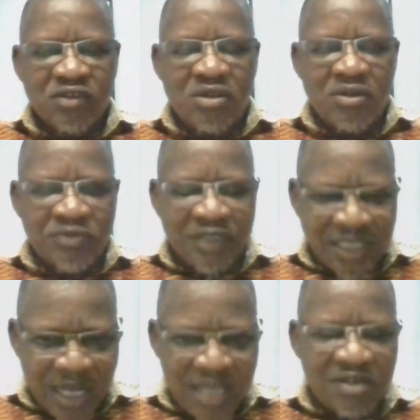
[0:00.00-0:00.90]
of the
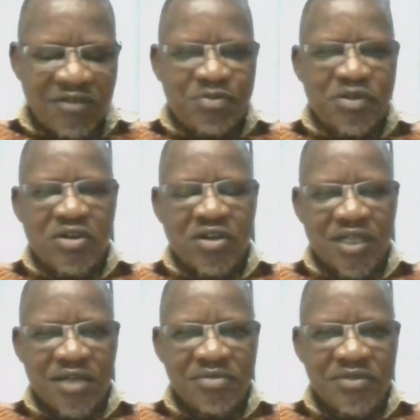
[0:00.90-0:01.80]
kind of
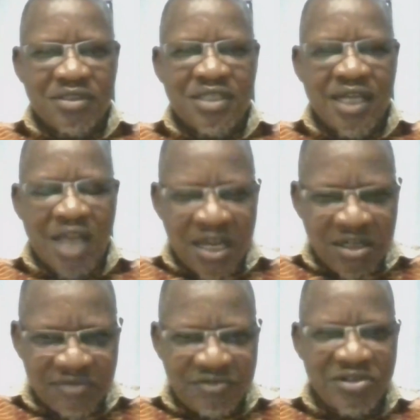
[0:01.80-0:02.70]
programs, the kind
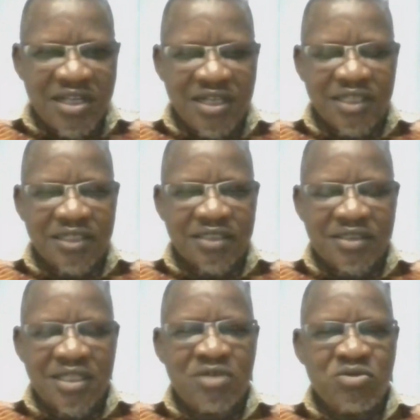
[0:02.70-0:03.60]
of trainings
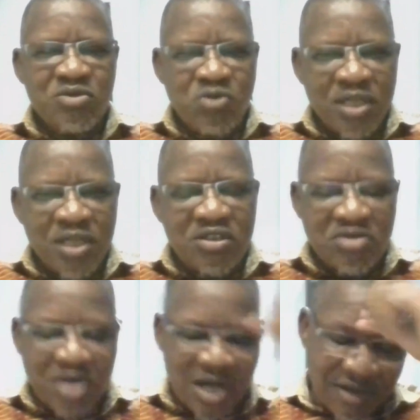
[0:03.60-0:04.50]
that we want
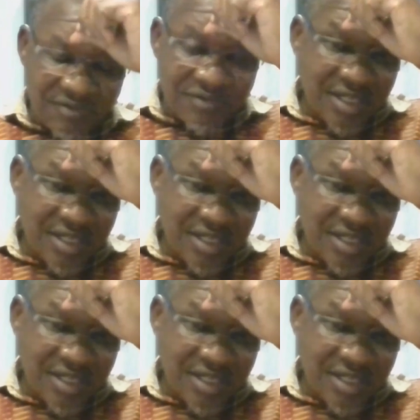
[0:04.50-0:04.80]
to have,